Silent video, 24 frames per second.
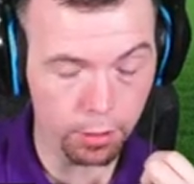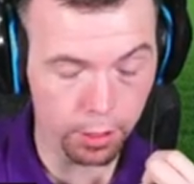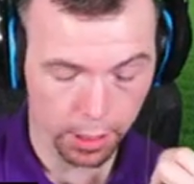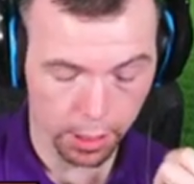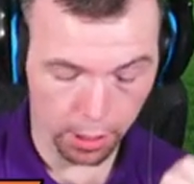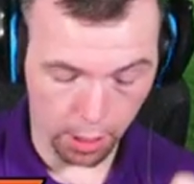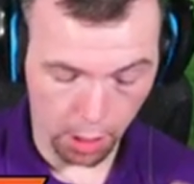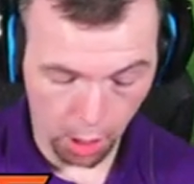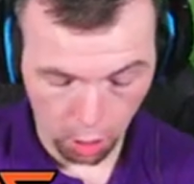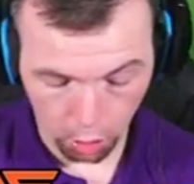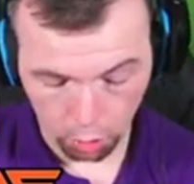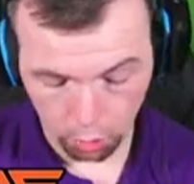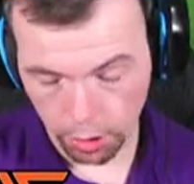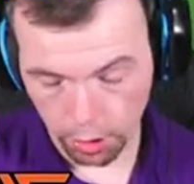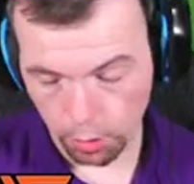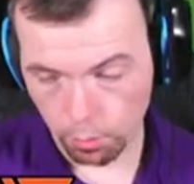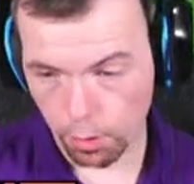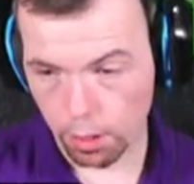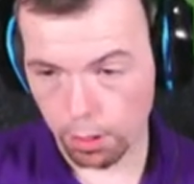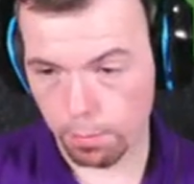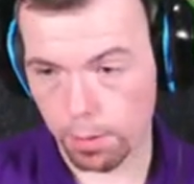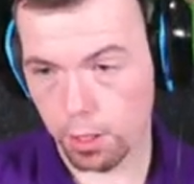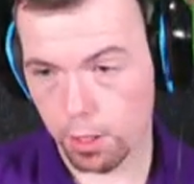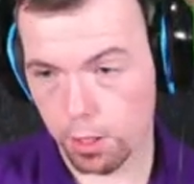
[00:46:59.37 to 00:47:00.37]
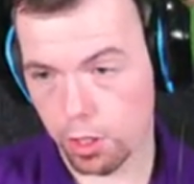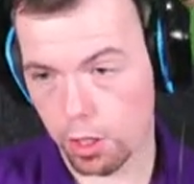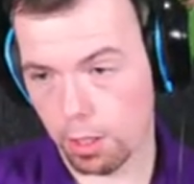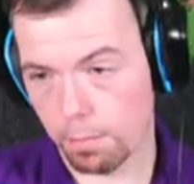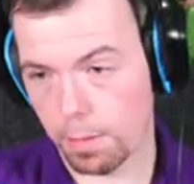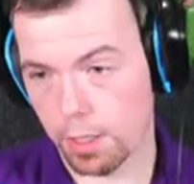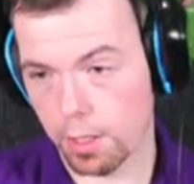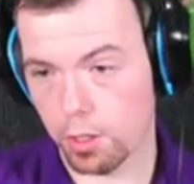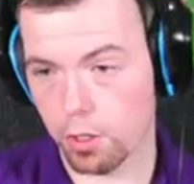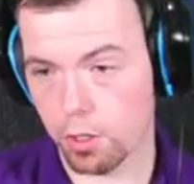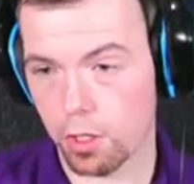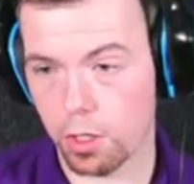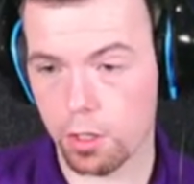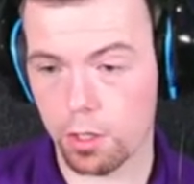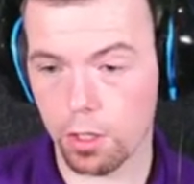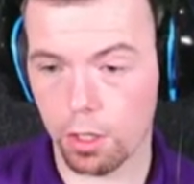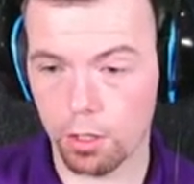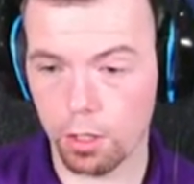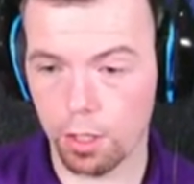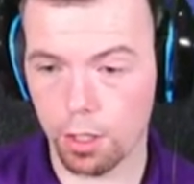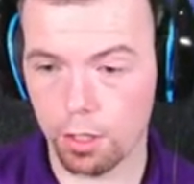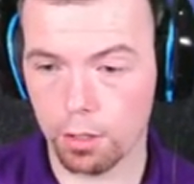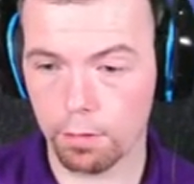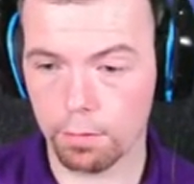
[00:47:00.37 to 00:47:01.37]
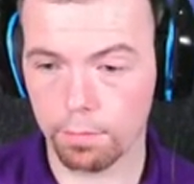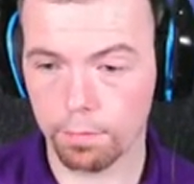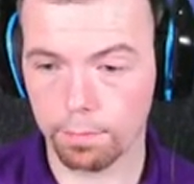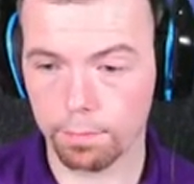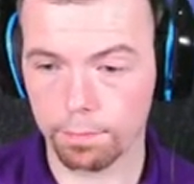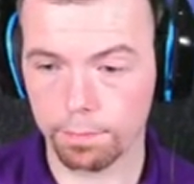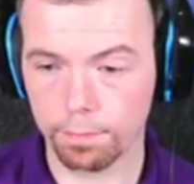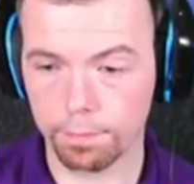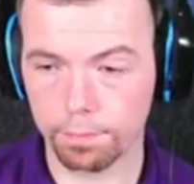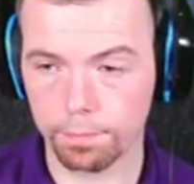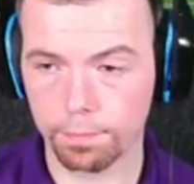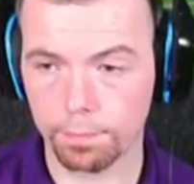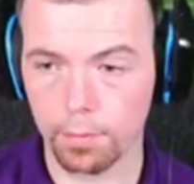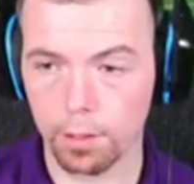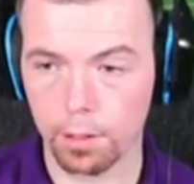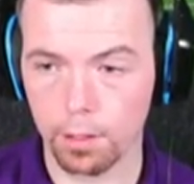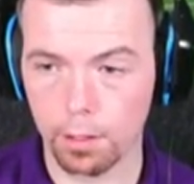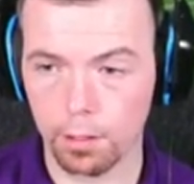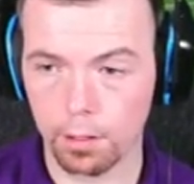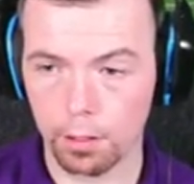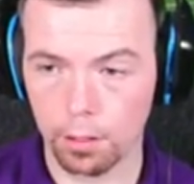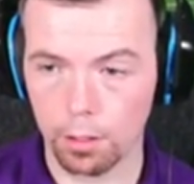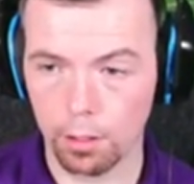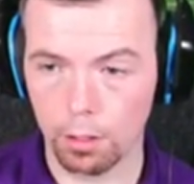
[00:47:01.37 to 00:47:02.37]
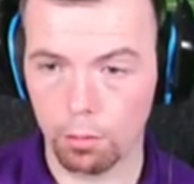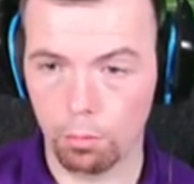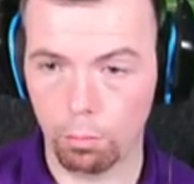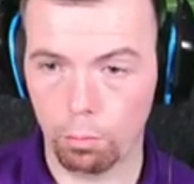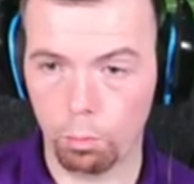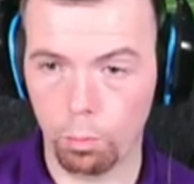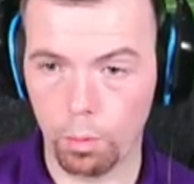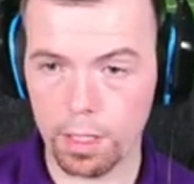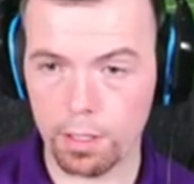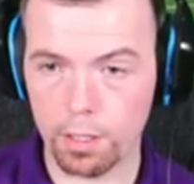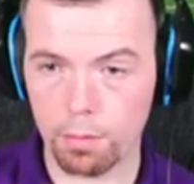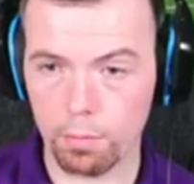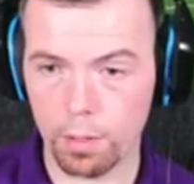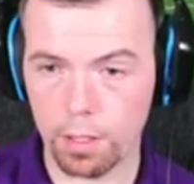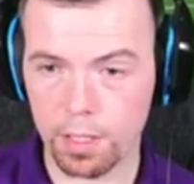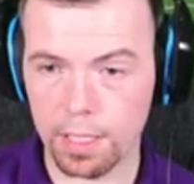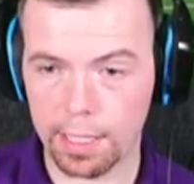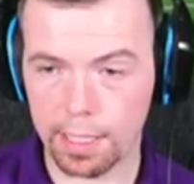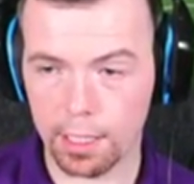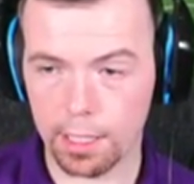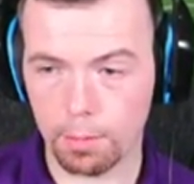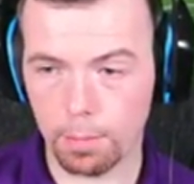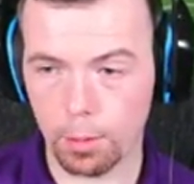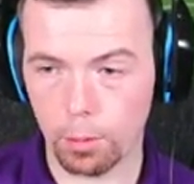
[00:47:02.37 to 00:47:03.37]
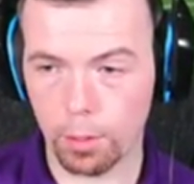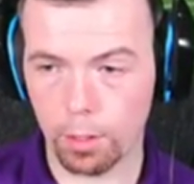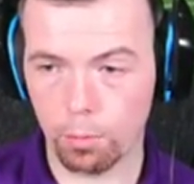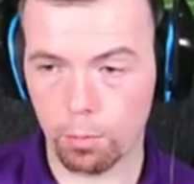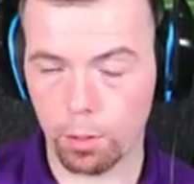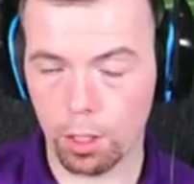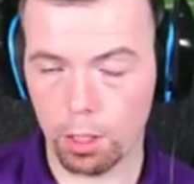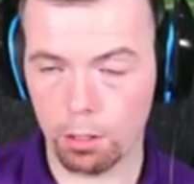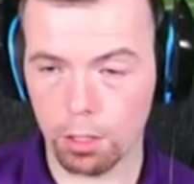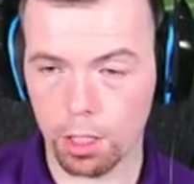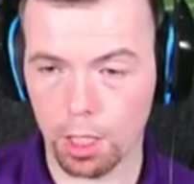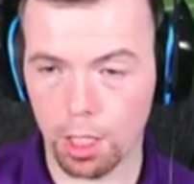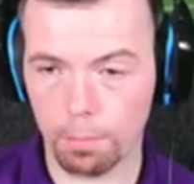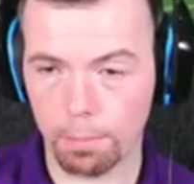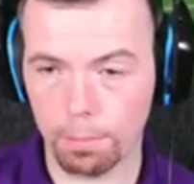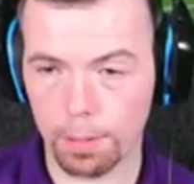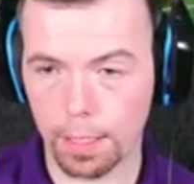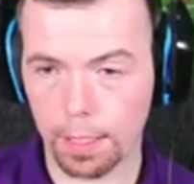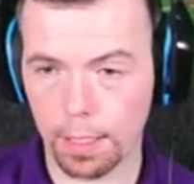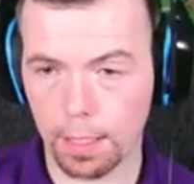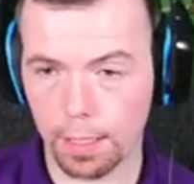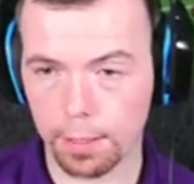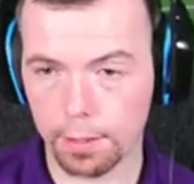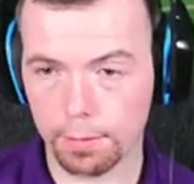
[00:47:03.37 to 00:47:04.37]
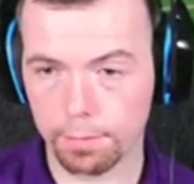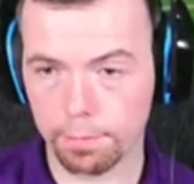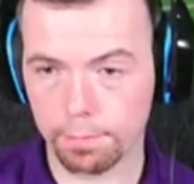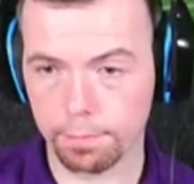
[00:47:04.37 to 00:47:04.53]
Oh, you wanted me to check messages, don't you? Was that going to win a wild card, Pele?